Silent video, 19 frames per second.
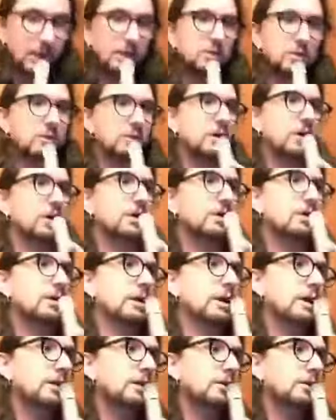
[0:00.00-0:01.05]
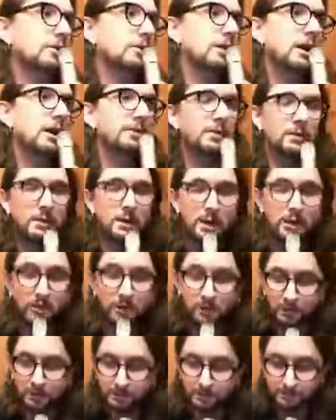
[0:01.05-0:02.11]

Hello, caller. Uh, you're live on the air.